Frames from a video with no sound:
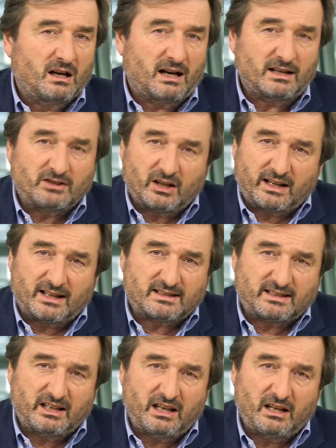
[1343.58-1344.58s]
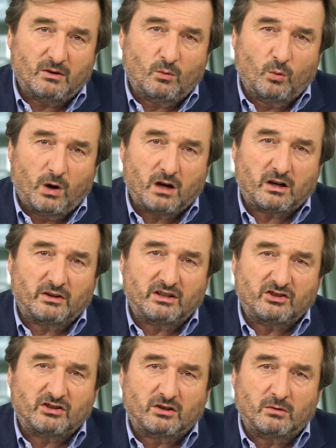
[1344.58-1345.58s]
As you can see, work on
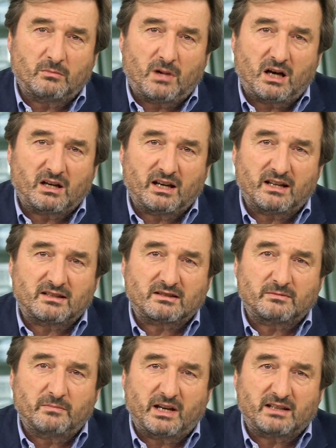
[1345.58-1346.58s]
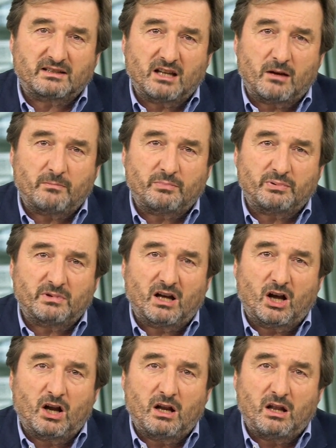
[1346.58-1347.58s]
digital markets makes up
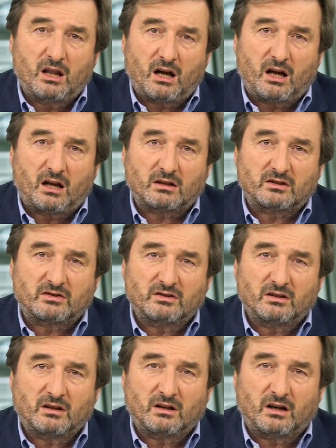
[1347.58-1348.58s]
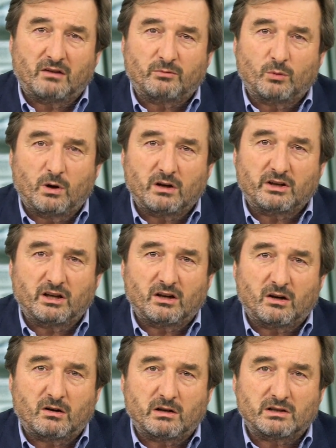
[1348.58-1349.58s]
a lot of working
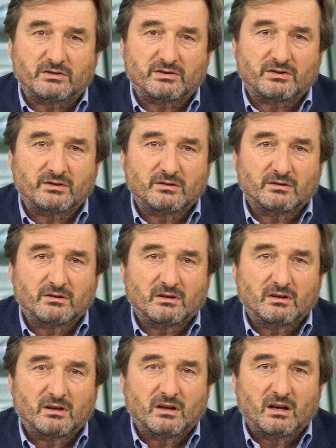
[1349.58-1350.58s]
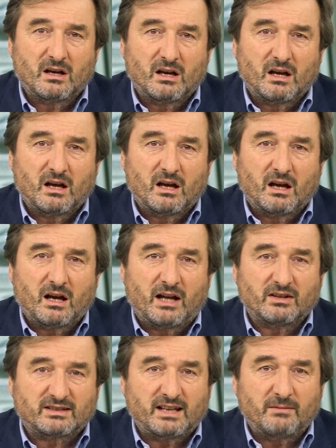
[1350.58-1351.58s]
hours.
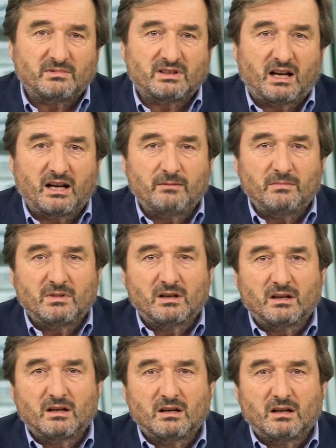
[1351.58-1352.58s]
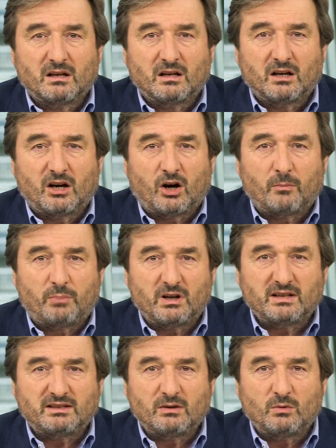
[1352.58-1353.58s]
At the same time, our
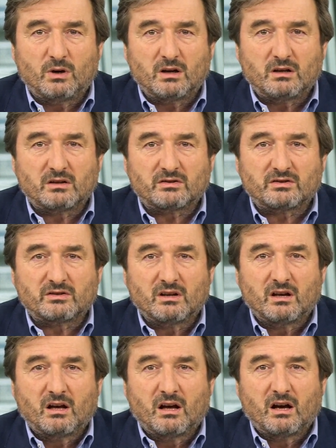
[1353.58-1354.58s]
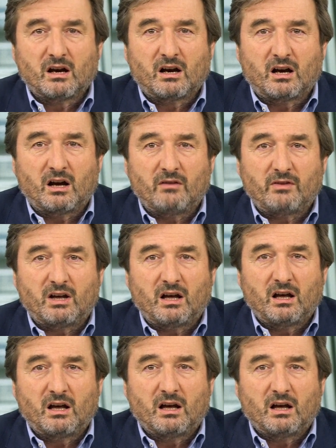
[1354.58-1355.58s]
policy works
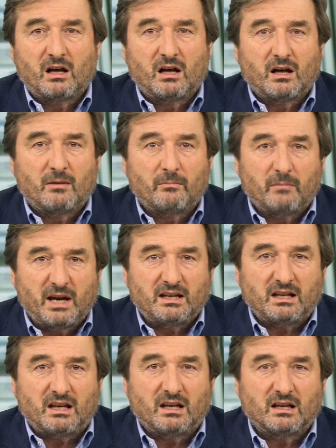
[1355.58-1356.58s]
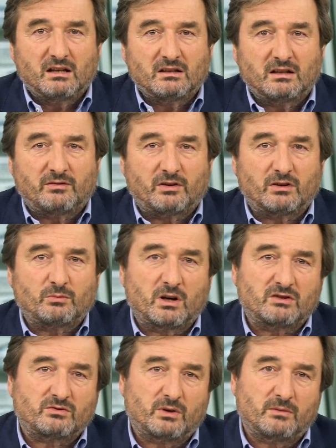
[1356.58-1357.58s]
cover many different
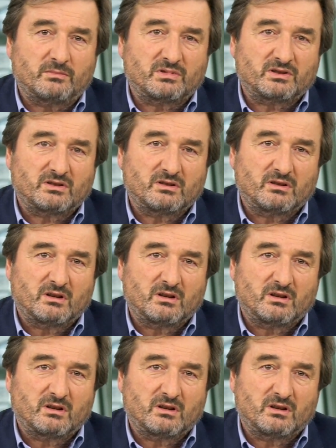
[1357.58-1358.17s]
work streams.